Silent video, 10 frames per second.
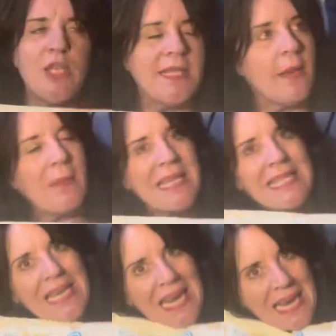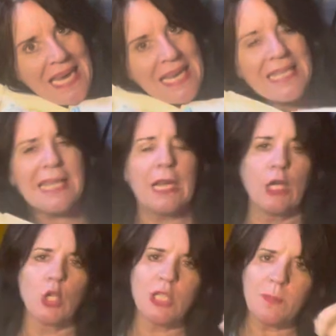sent me teas and a
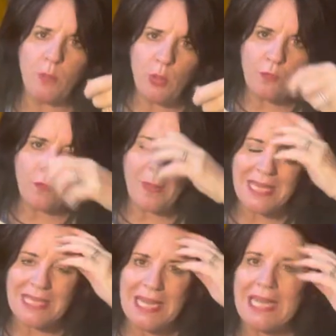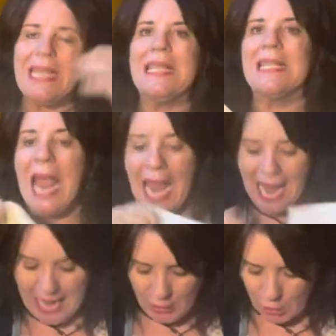little spoon for my teas.
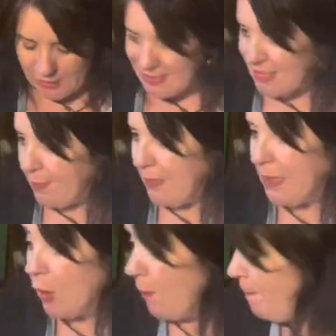And she sent me little